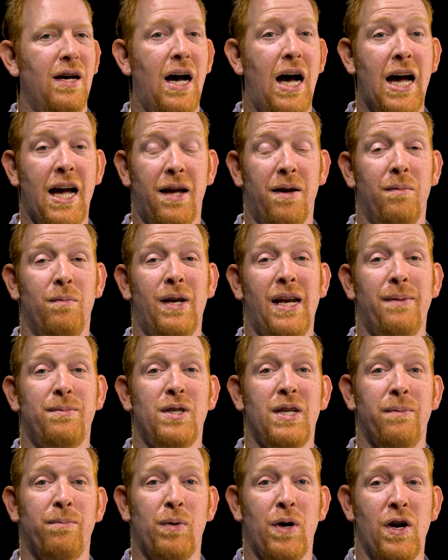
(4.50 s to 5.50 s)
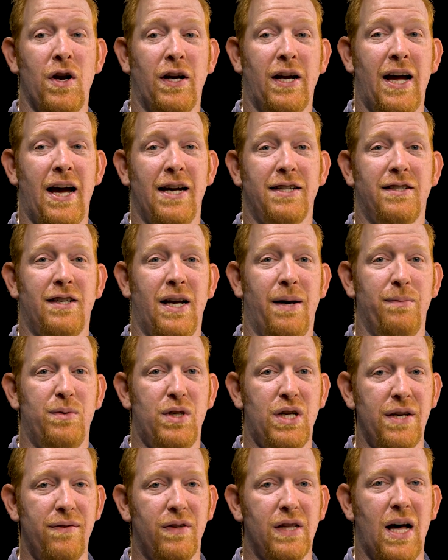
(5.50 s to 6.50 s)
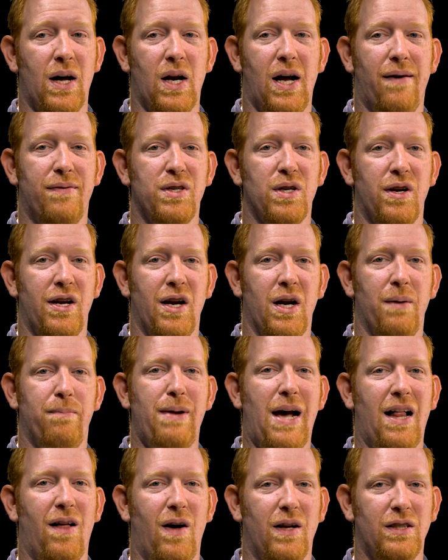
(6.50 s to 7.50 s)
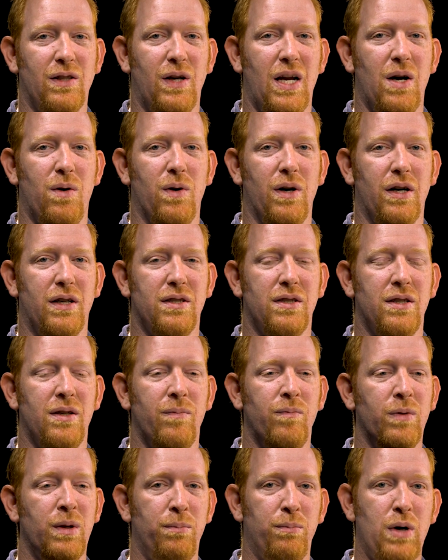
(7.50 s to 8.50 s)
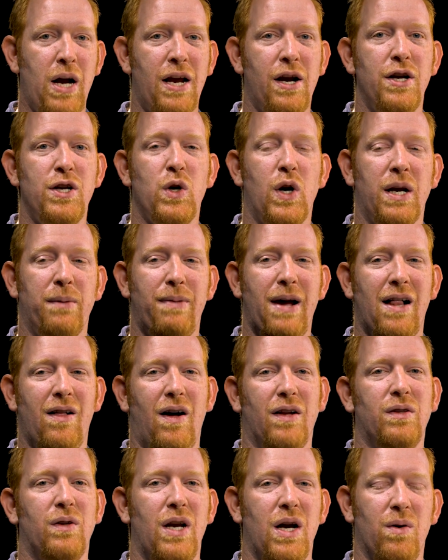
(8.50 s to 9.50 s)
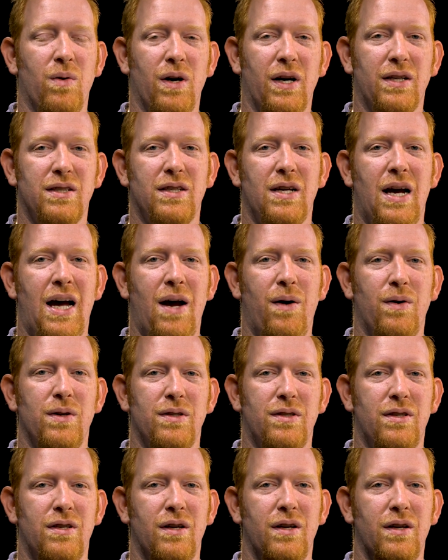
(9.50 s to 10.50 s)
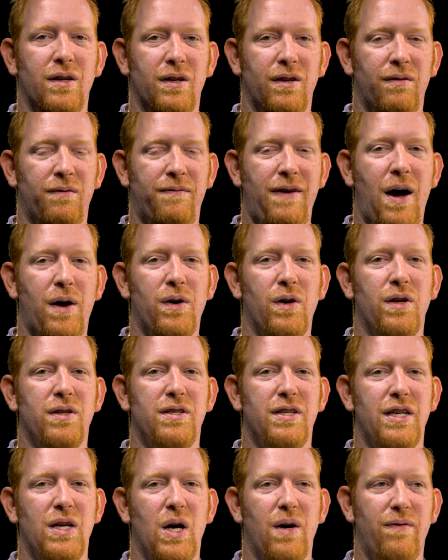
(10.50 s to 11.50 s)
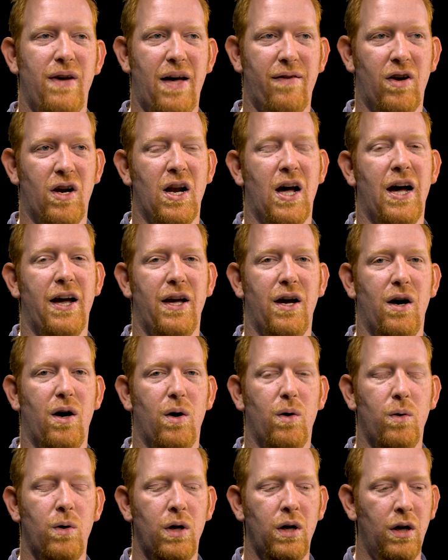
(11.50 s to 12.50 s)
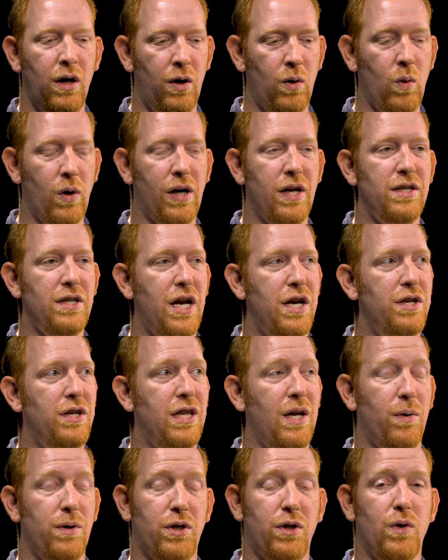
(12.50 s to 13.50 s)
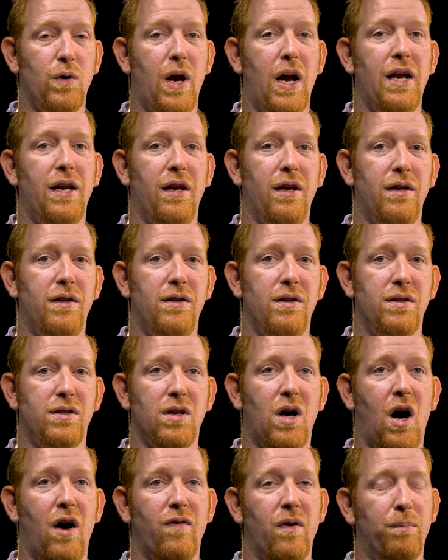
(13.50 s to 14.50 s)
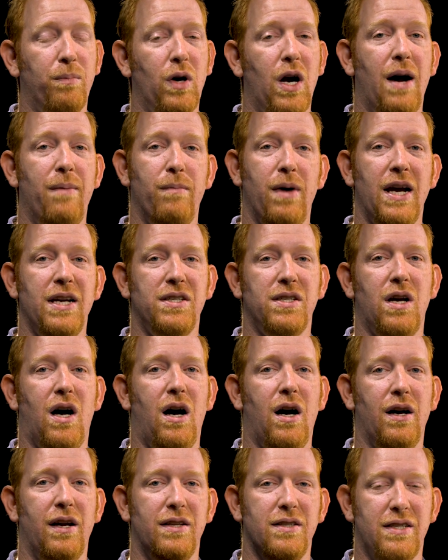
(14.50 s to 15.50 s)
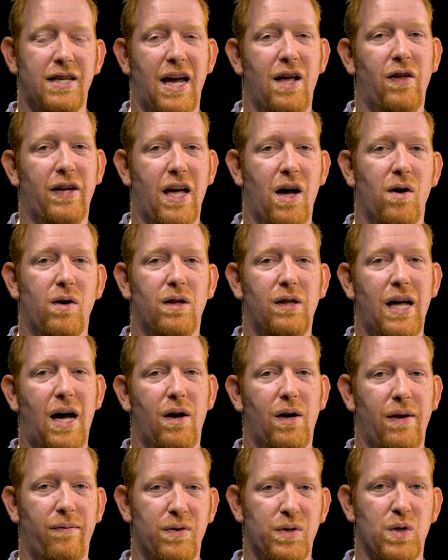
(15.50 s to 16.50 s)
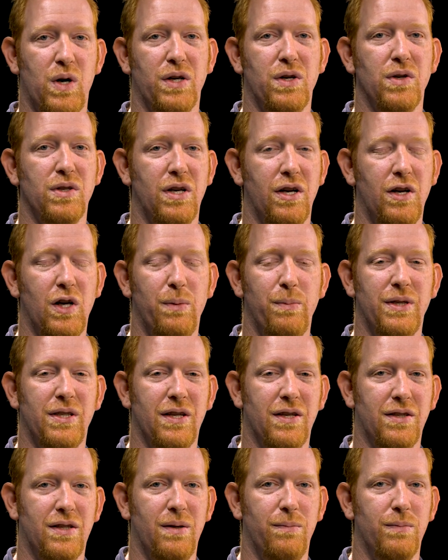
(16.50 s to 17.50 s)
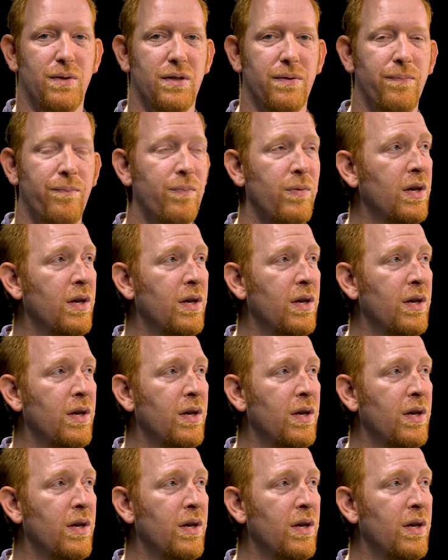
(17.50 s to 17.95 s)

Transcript: Hi, my name is Tim Prendergast, and I'm Chief Cloud Officer here at Palo Alto Networks. Prior to joining Palo Alto Networks, I was the founder and CEO of Evident.io, an organization that was created to solve a problem I saw in scaling out cloud infrastructures at Adobe systems.